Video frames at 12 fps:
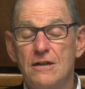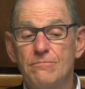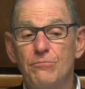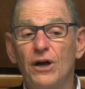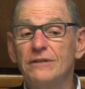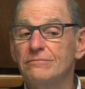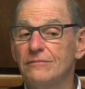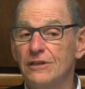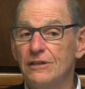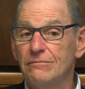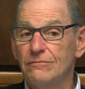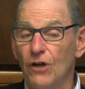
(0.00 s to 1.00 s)
But
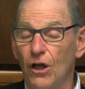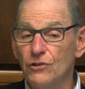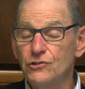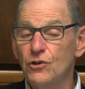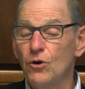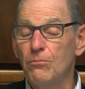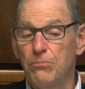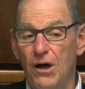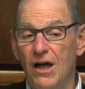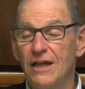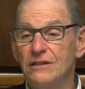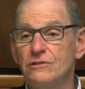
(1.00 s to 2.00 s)
also
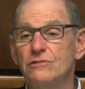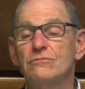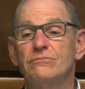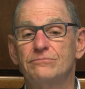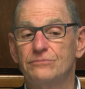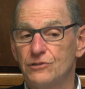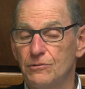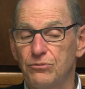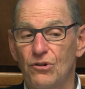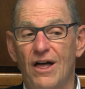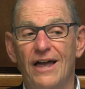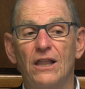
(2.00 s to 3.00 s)
bonds
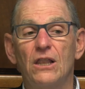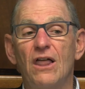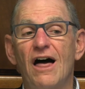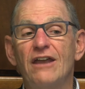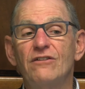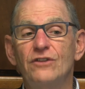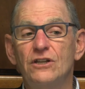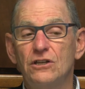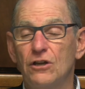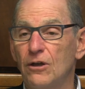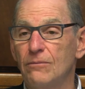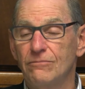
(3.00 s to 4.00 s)
supply a lot of
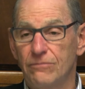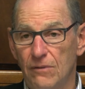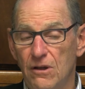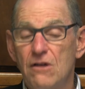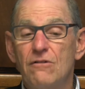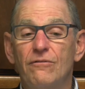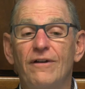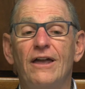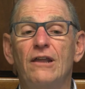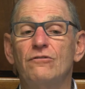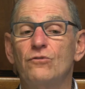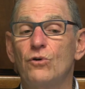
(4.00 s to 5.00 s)
income,
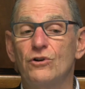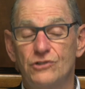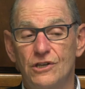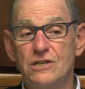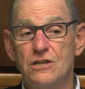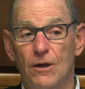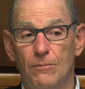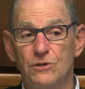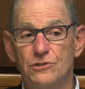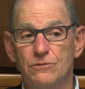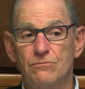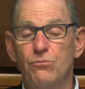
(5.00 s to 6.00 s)
and of course income
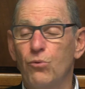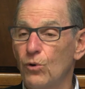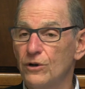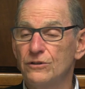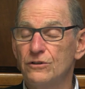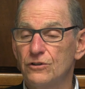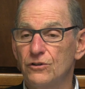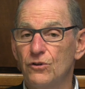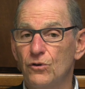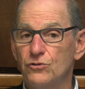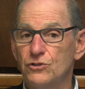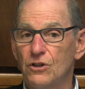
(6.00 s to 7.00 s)
is important to
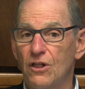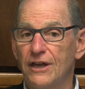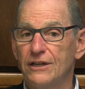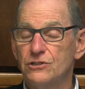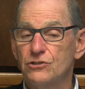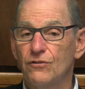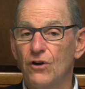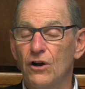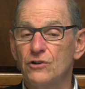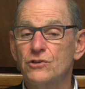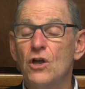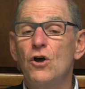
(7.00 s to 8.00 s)
those clients of
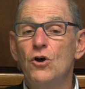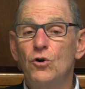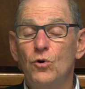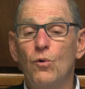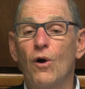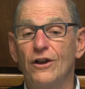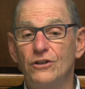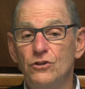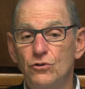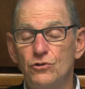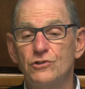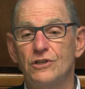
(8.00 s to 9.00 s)
ours who are
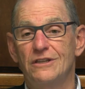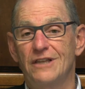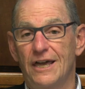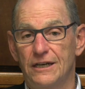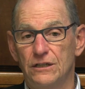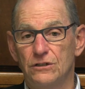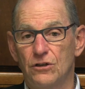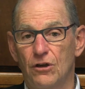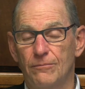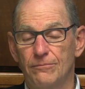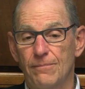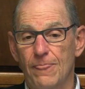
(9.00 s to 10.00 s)
using that income.